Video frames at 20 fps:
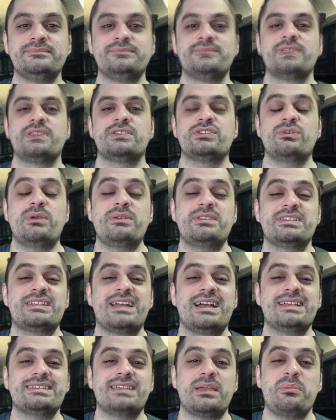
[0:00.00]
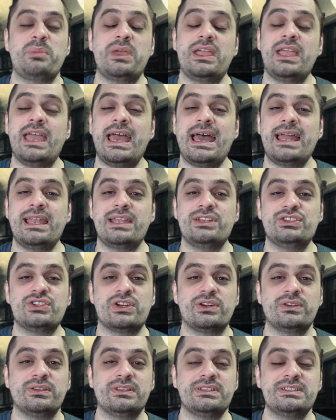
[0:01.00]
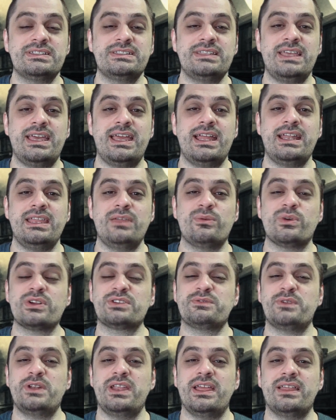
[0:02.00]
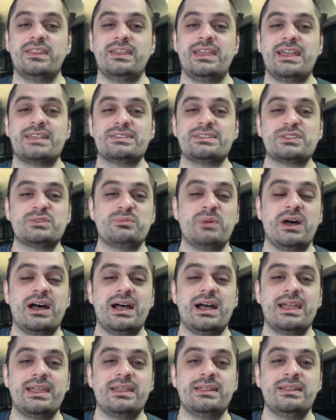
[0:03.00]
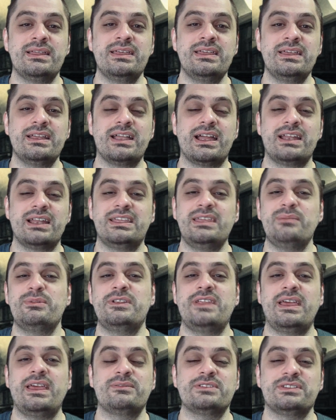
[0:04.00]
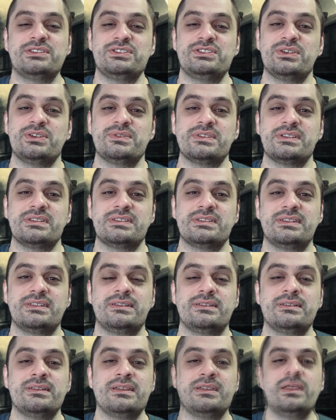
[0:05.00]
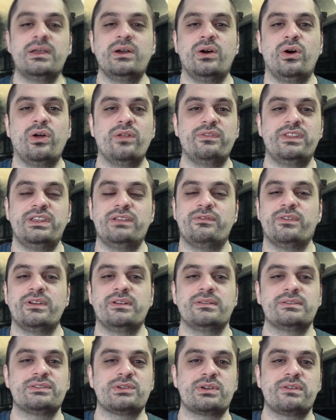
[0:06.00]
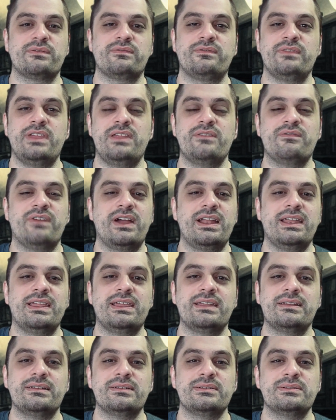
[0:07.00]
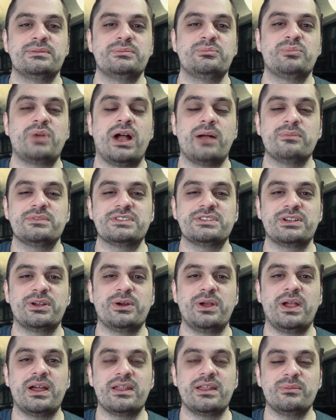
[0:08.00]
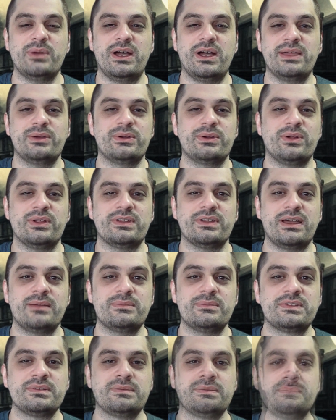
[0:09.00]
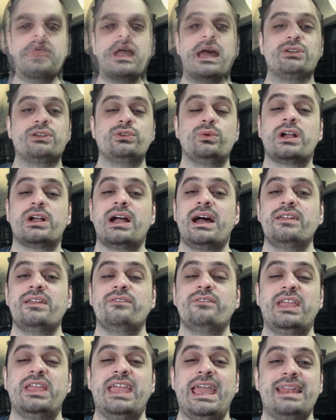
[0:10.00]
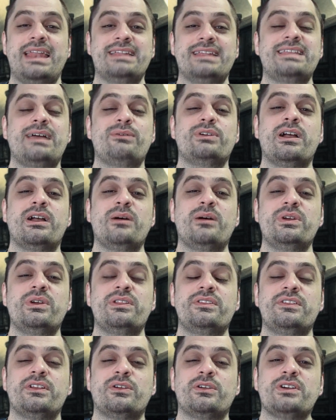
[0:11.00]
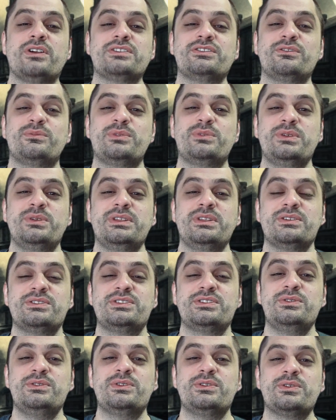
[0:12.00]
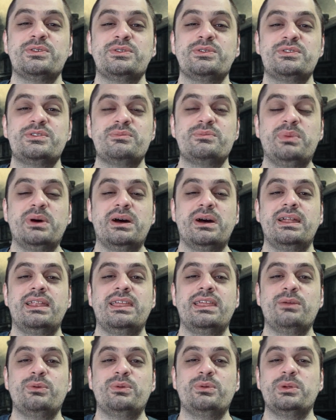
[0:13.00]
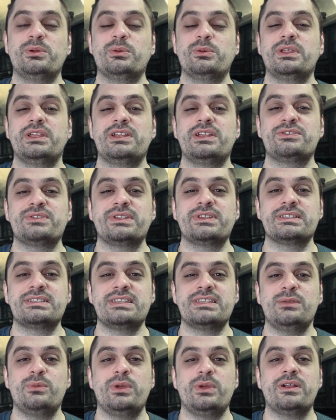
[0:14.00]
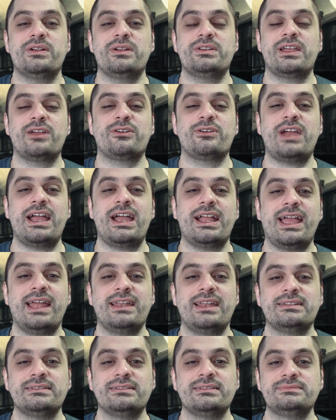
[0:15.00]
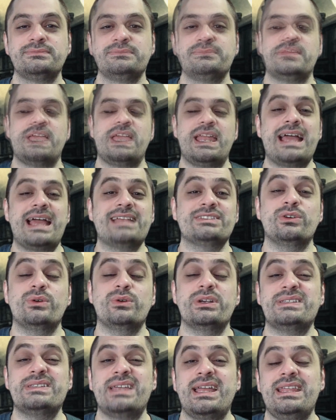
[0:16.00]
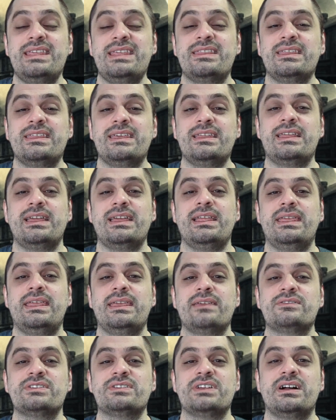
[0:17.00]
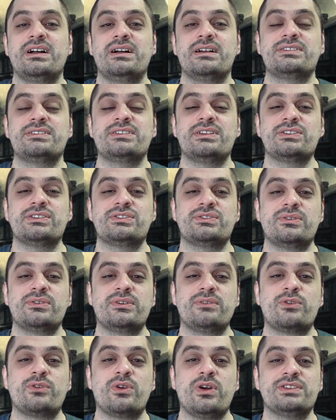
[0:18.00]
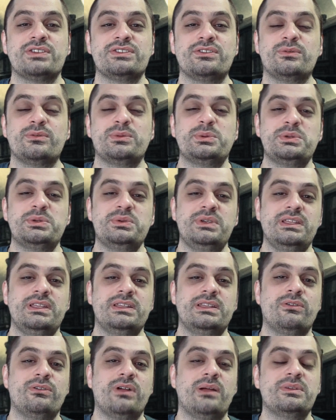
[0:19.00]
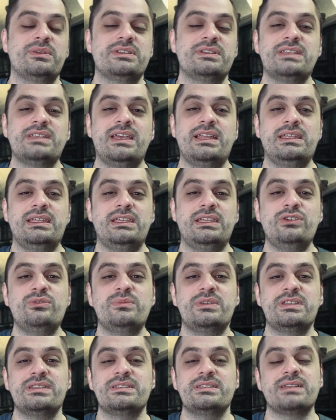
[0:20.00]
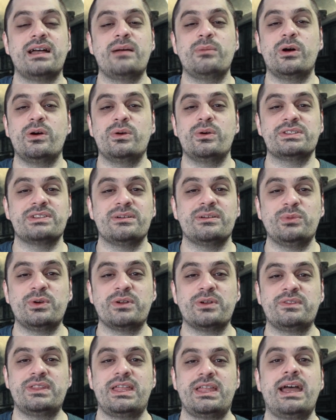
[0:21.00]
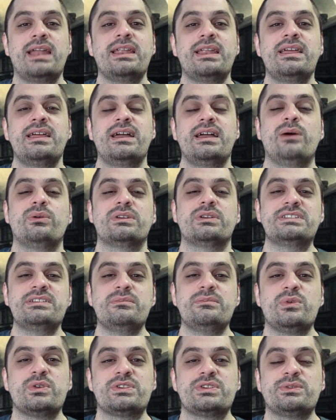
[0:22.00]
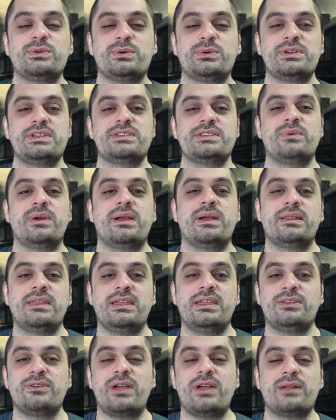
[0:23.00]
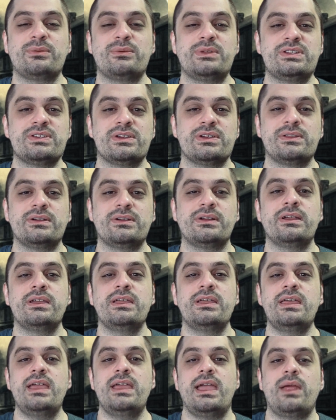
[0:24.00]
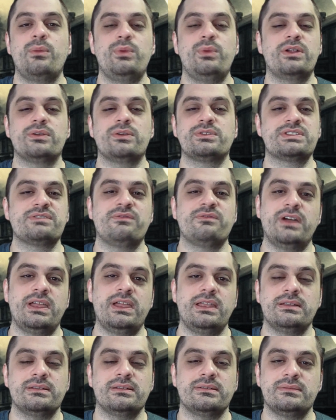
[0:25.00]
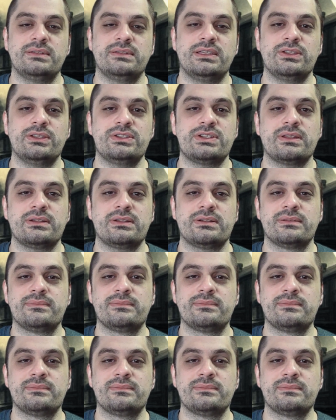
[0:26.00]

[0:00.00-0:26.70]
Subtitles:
So maybe this guy's like big hat and journalist, and he works for Nelly as a spy, kind of keeping tabs on the Joneses and all the different sort of infighting and problems that are going on in the bayou at all times. I don't know what kind of mechanics that would come with to cross over between those two crews, but it would be really interesting to see Wyrd take a crack at it. And as always, anything that gives us a sort of crossover between the gremlins and the humans, I'm always on board for that. I want to see more stories where they interact with each other and we don't just fight and kill each other.